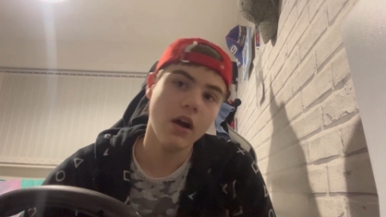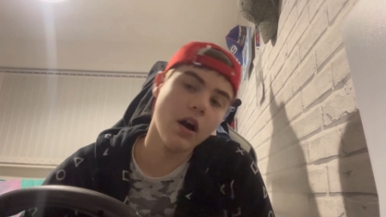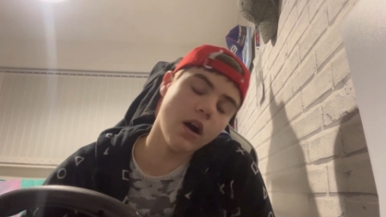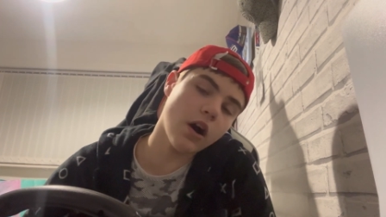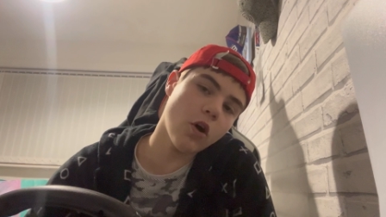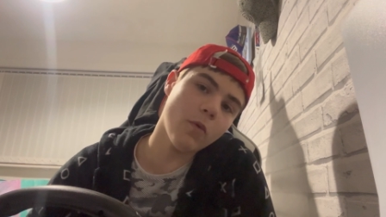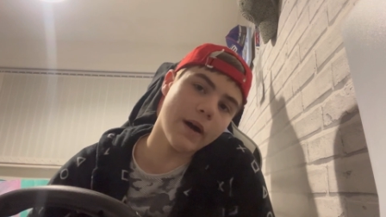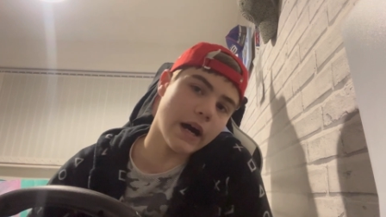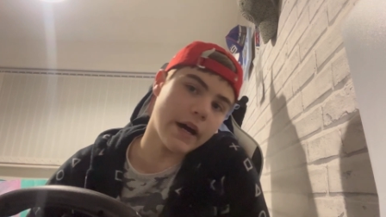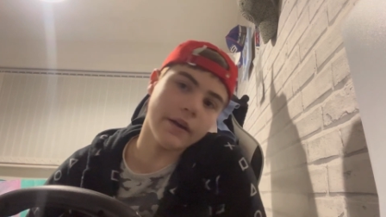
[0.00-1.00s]

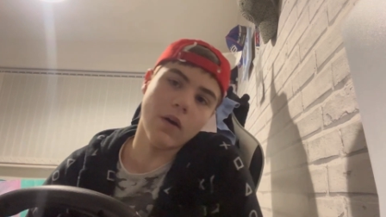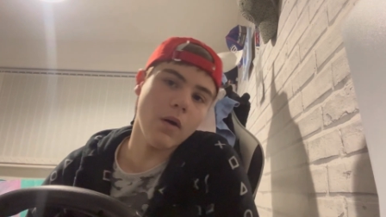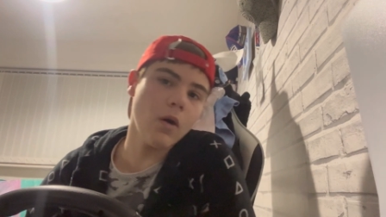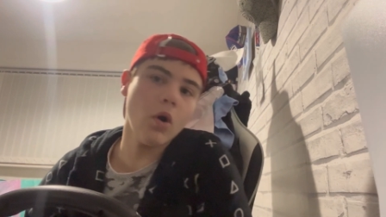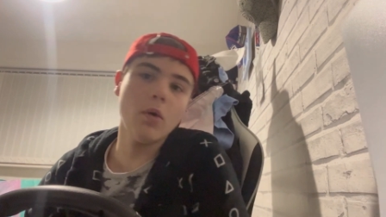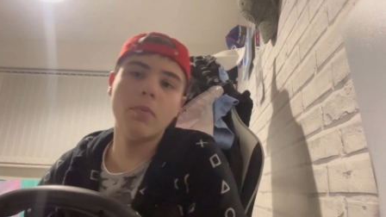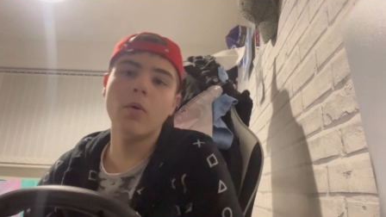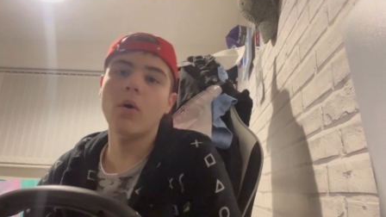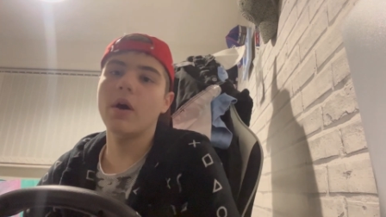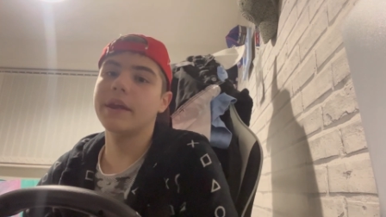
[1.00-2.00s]
Oh
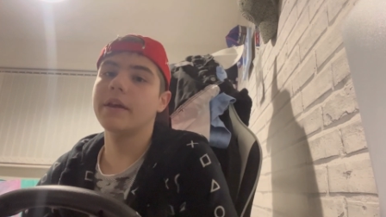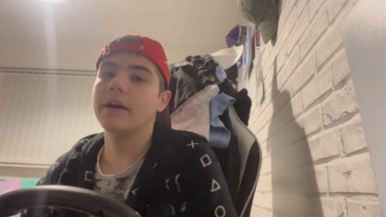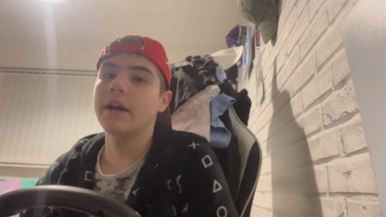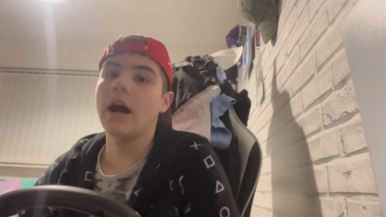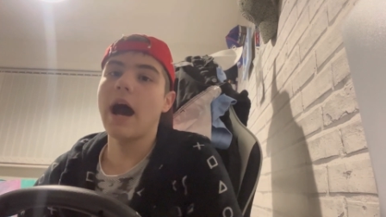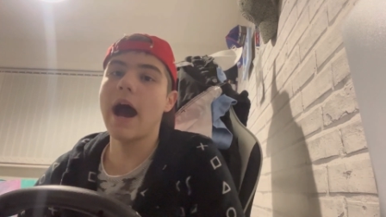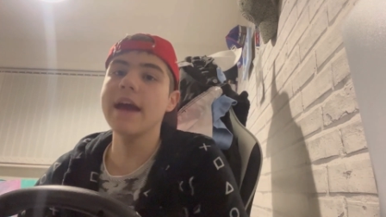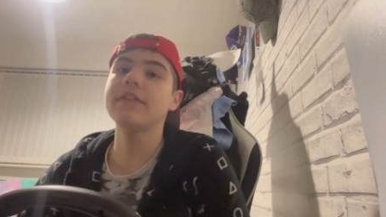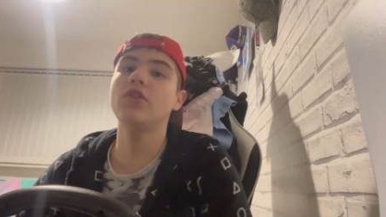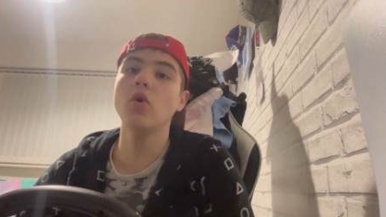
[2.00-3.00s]
boy.
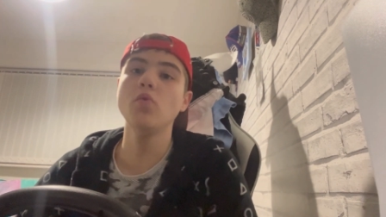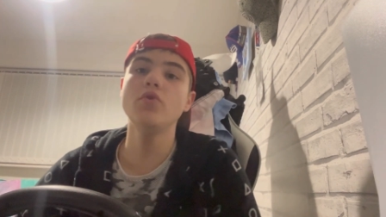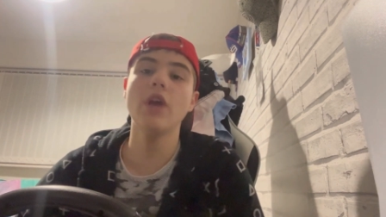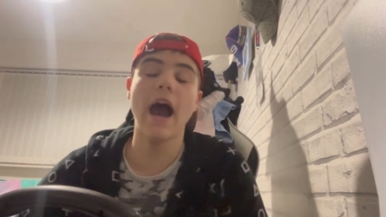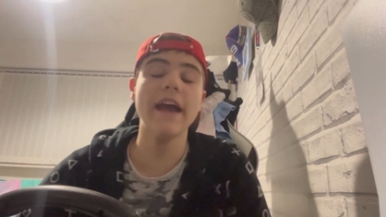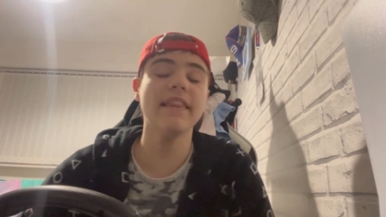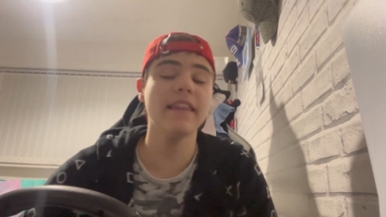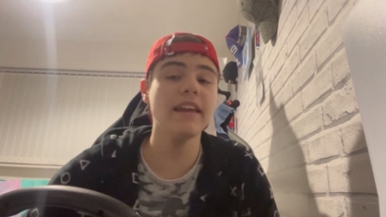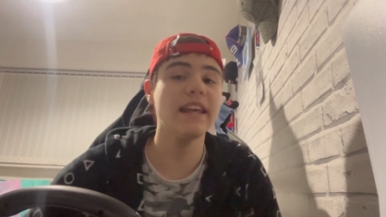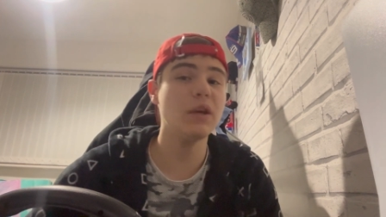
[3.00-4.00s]
I
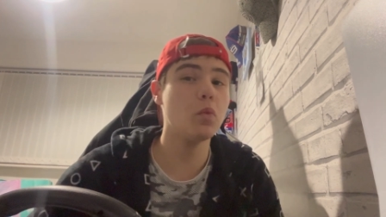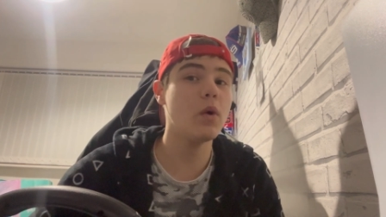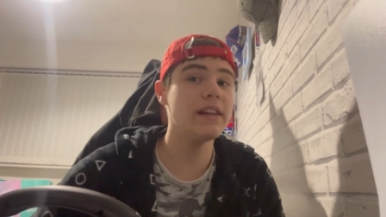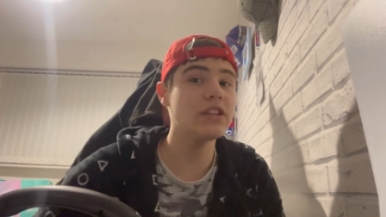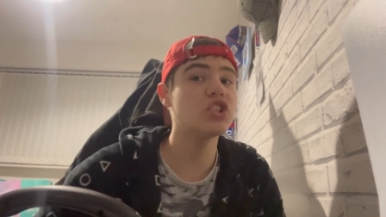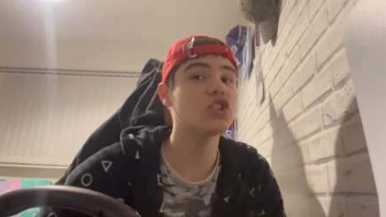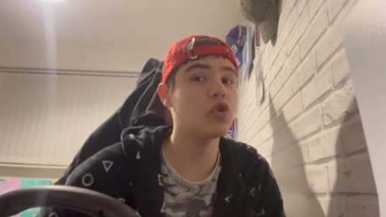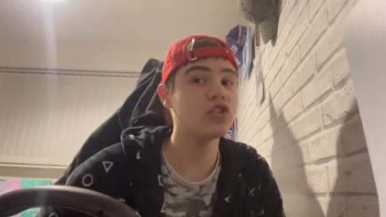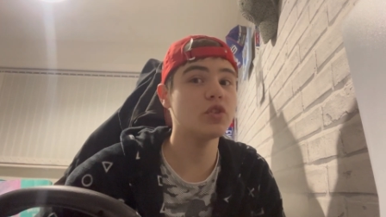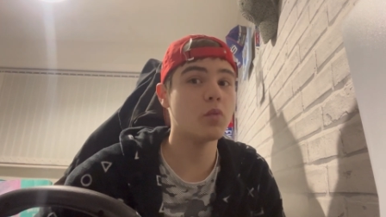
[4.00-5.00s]
think he will
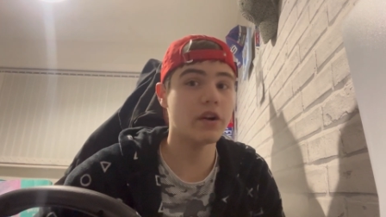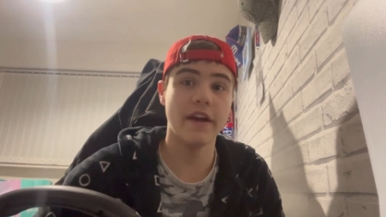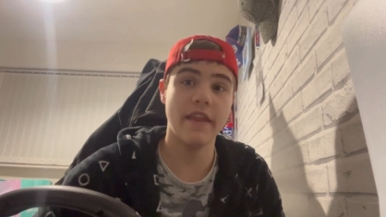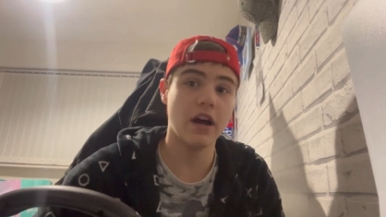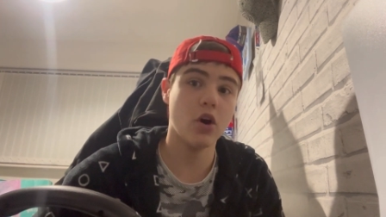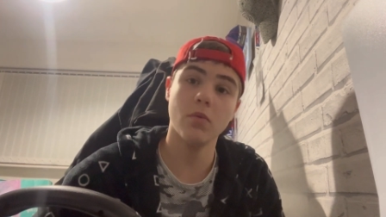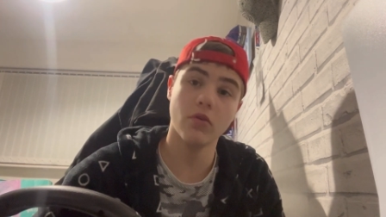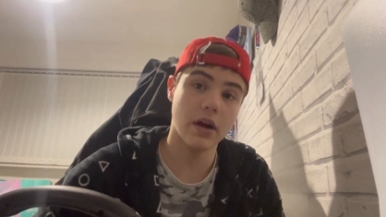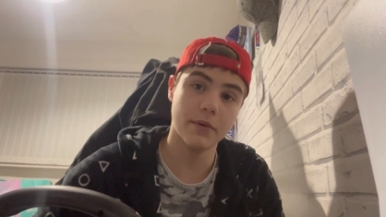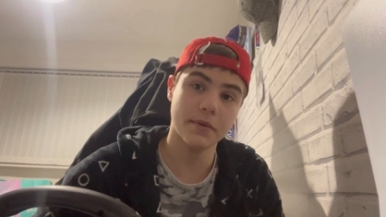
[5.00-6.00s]
insult someone at their home
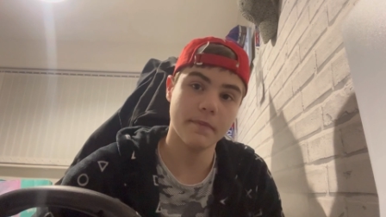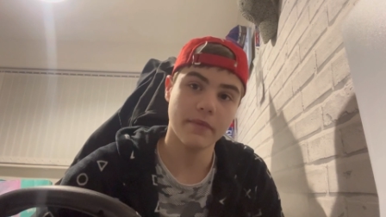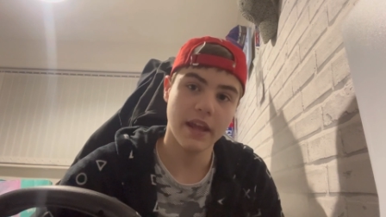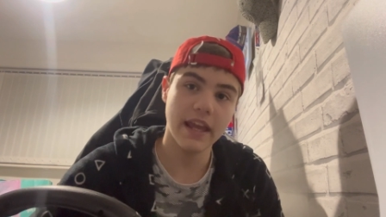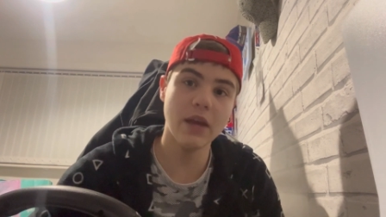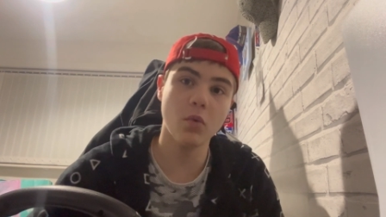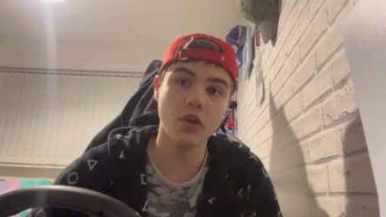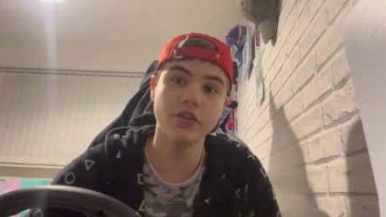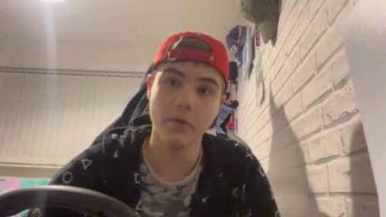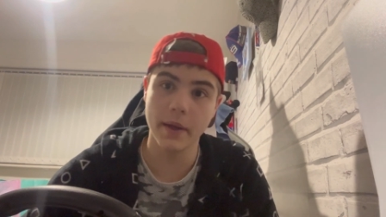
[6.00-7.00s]
ground. He
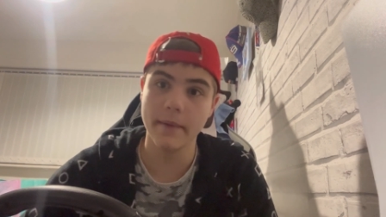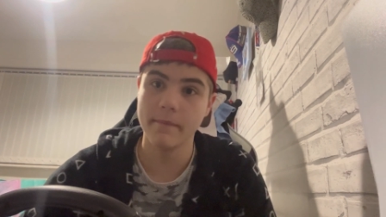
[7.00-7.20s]
will do it.